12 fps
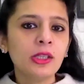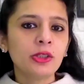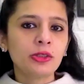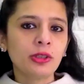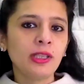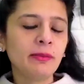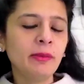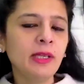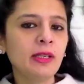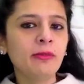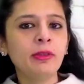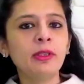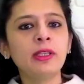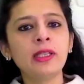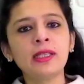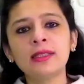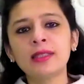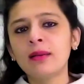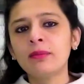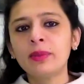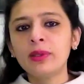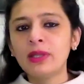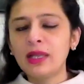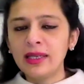So let me give you an example.